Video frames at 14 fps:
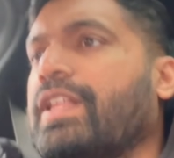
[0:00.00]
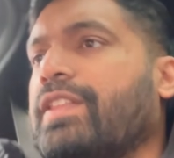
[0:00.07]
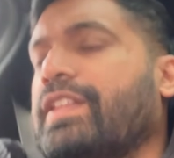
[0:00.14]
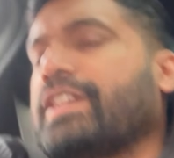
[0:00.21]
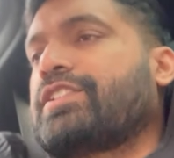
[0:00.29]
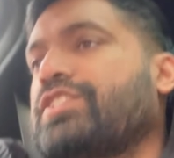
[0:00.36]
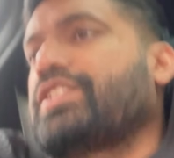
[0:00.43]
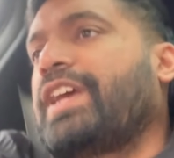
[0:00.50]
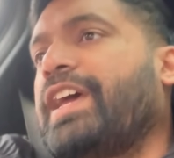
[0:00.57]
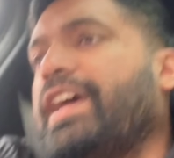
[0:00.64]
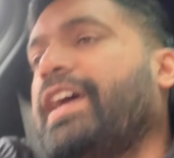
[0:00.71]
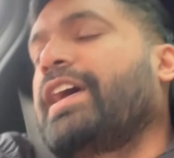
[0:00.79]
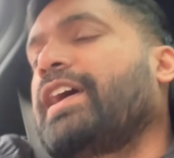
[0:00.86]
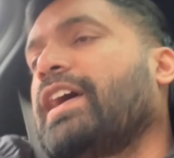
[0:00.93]
this
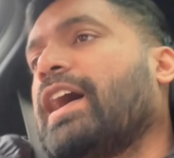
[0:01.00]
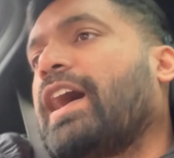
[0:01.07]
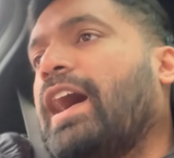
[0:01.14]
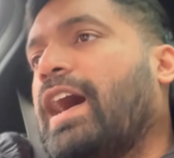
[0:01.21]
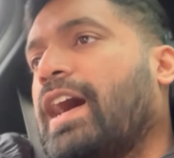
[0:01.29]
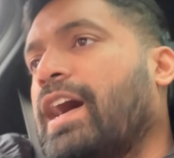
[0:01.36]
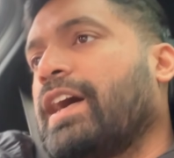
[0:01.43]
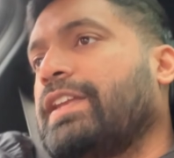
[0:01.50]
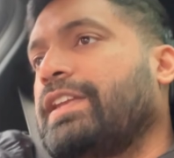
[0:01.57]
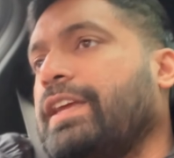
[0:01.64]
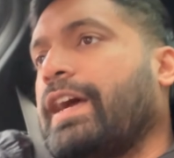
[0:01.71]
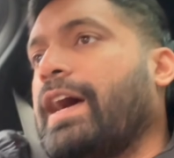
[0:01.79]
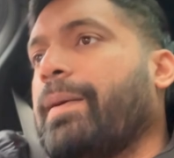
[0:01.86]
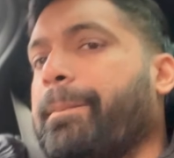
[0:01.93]
year. And
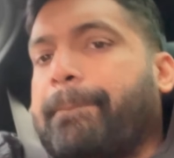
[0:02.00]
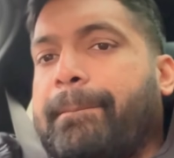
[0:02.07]
yeah,